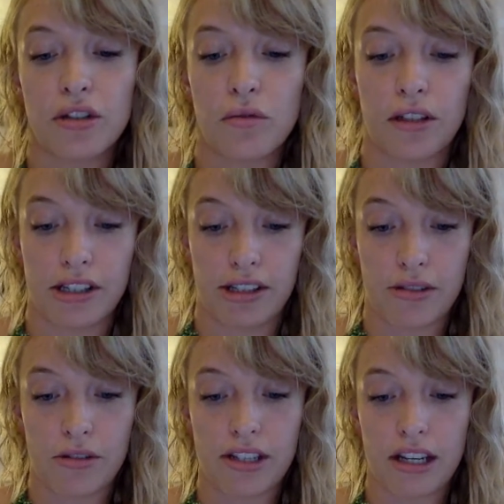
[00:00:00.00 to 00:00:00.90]

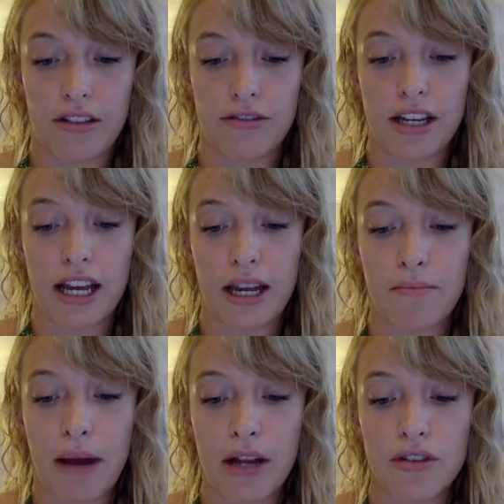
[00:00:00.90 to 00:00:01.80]
Watkins received a
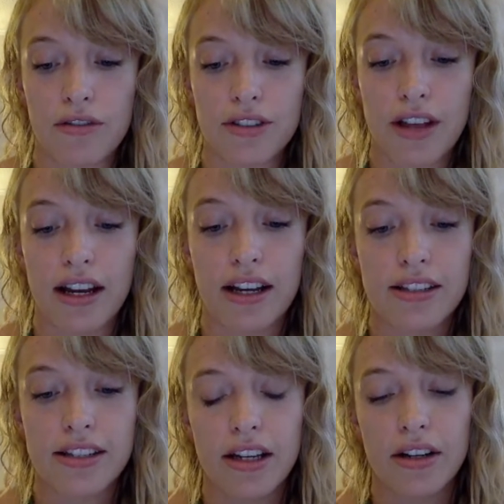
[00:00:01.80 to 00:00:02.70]
Bachelor of Science